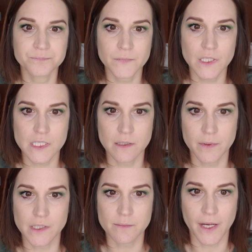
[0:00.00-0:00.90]
because it
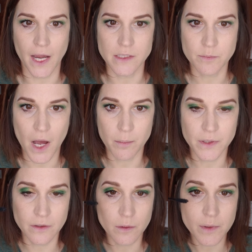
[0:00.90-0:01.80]
makes my eyes pop a
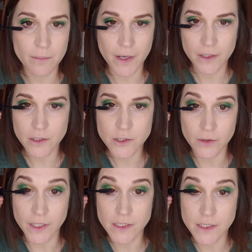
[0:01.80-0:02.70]
little bit better. So
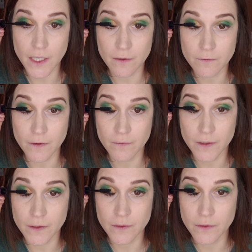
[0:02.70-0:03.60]
let's say if I
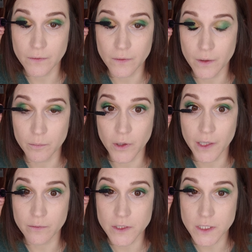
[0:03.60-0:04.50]
wanted to do a little more, I
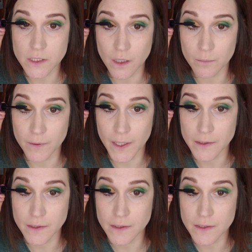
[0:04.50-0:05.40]
would just come right
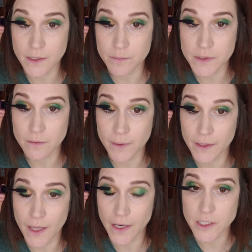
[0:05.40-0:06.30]
to the tips of my
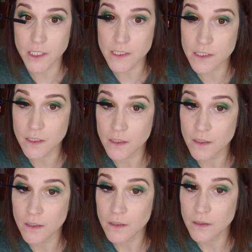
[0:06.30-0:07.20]
lashes,
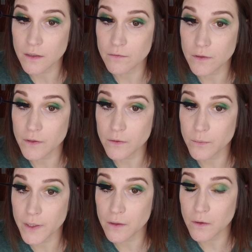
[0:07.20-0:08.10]
give a little
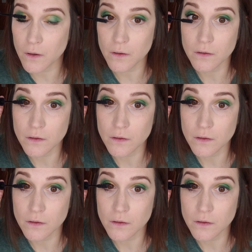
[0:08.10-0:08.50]
wiggle,